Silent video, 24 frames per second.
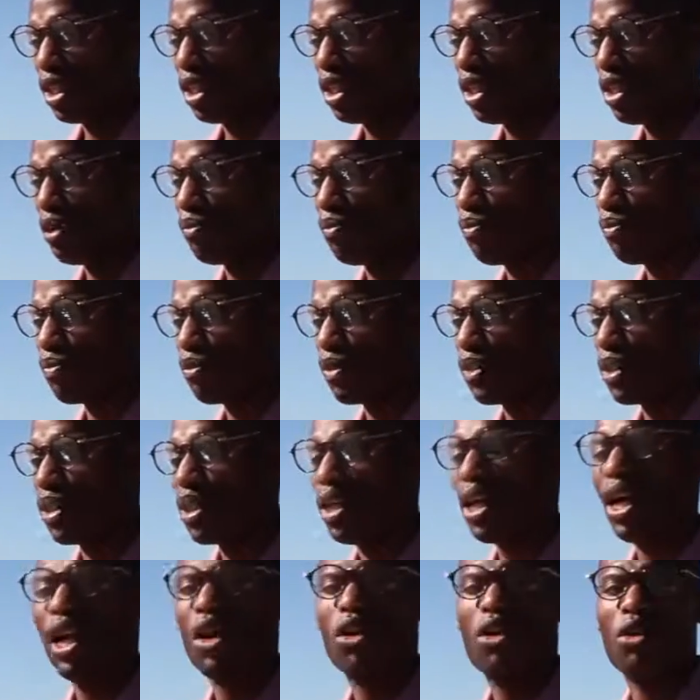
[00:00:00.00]

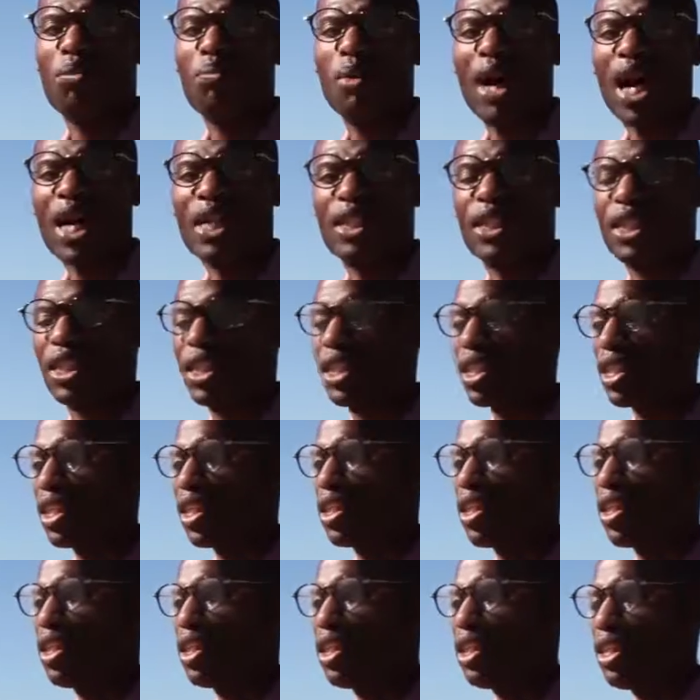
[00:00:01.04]
Elon Musk.
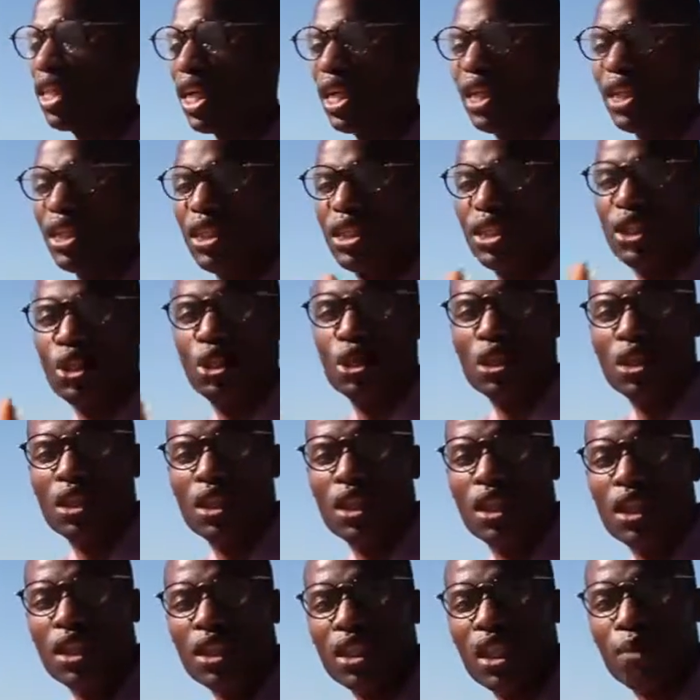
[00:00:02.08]
They
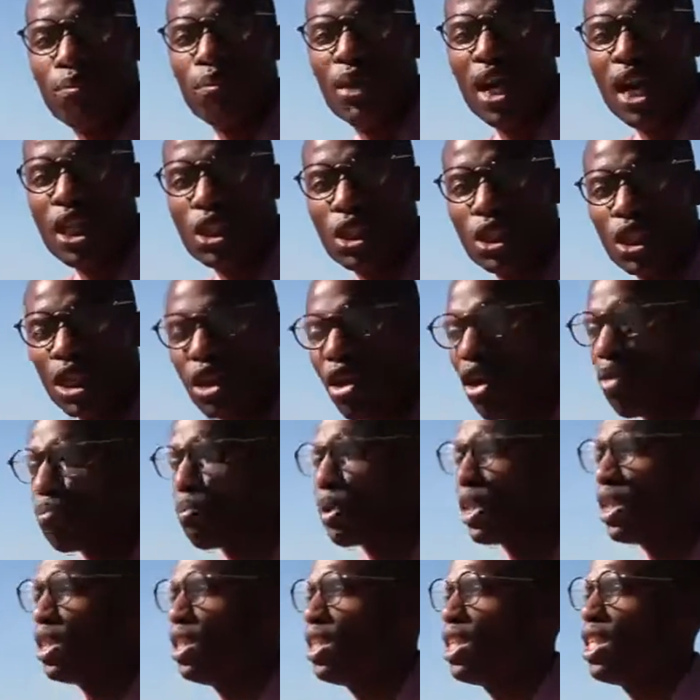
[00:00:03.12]
merged the
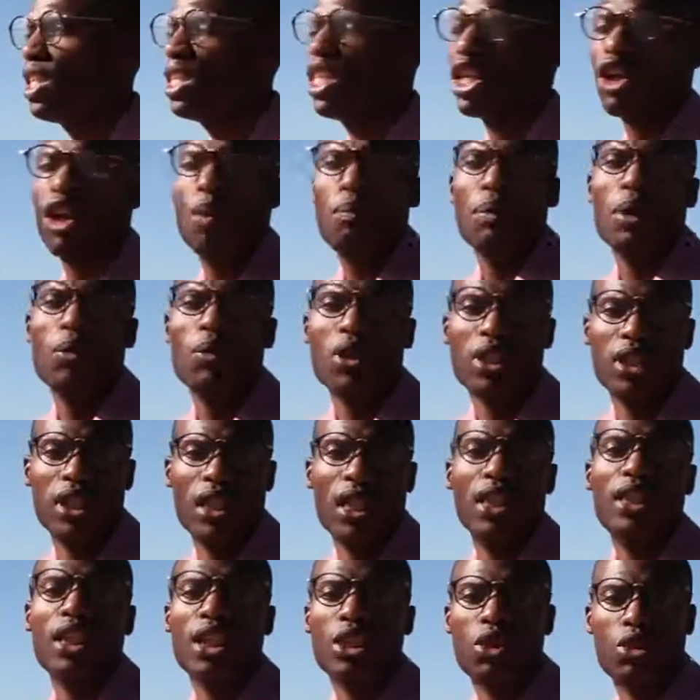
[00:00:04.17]
company. The company was
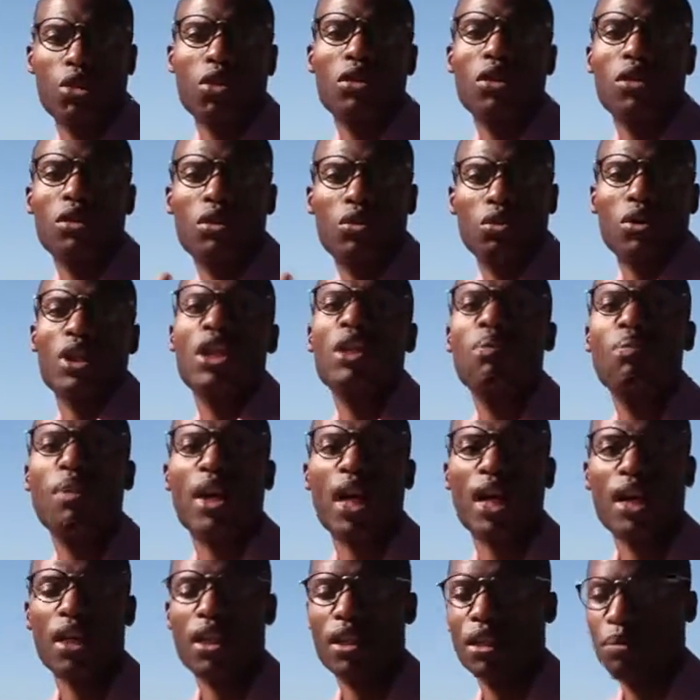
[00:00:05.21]
later sold to
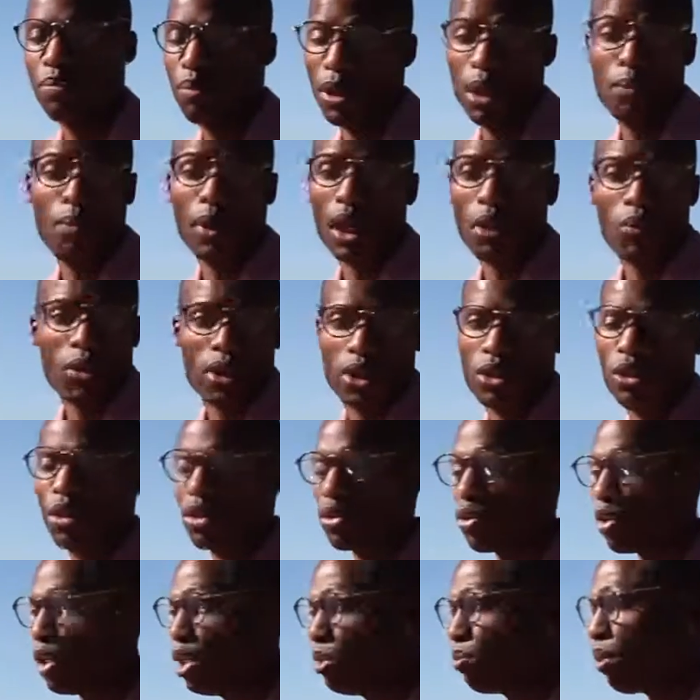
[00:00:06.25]
eBay. PayPal was
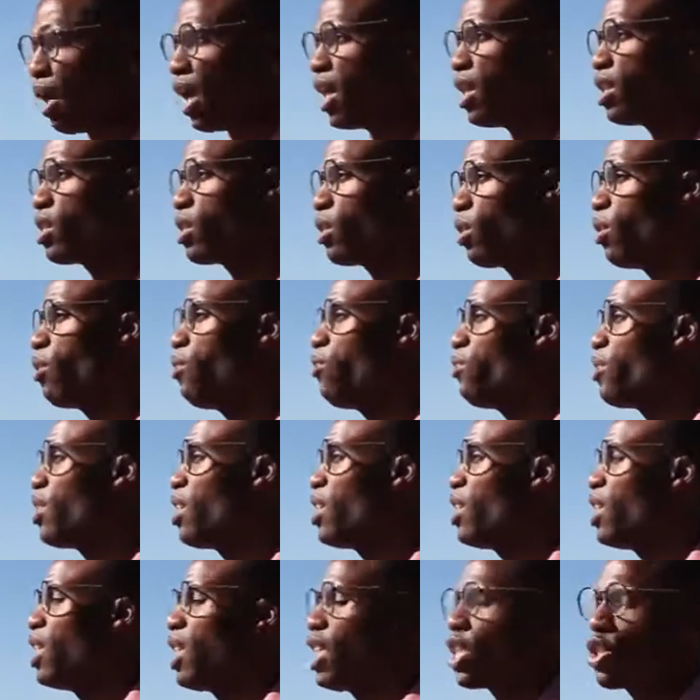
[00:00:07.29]
sold to eBay. So
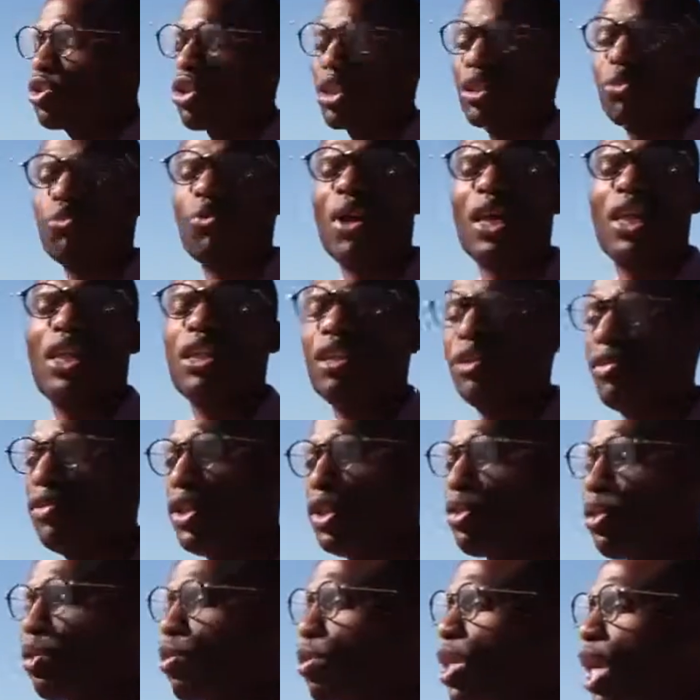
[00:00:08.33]
it's not one
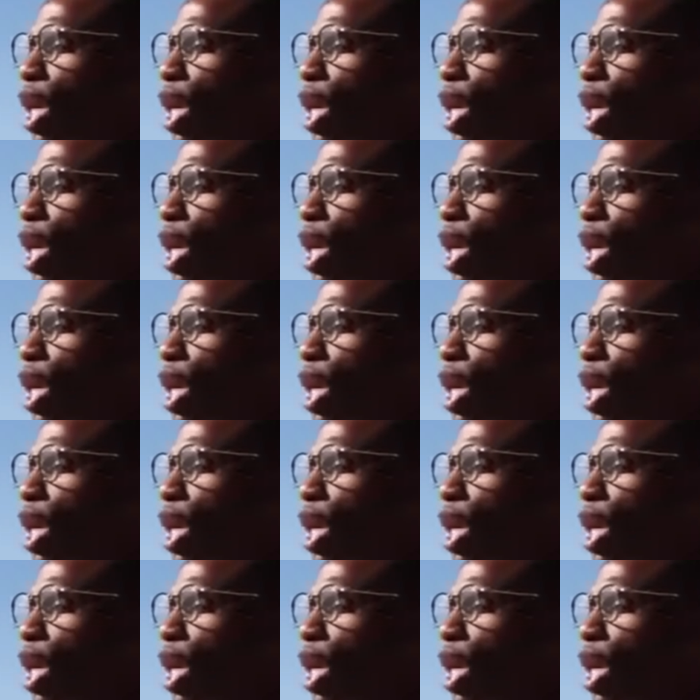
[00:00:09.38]
individual who